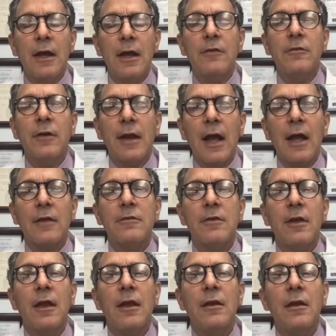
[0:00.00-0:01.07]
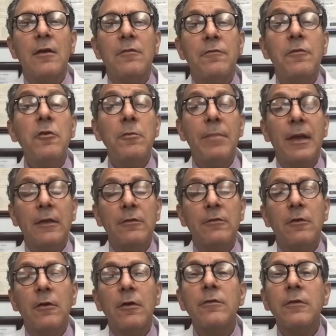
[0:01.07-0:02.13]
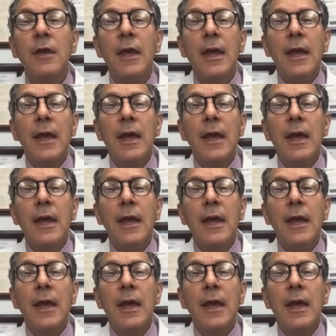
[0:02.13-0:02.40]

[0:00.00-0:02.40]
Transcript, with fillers: nitric oxide food based source,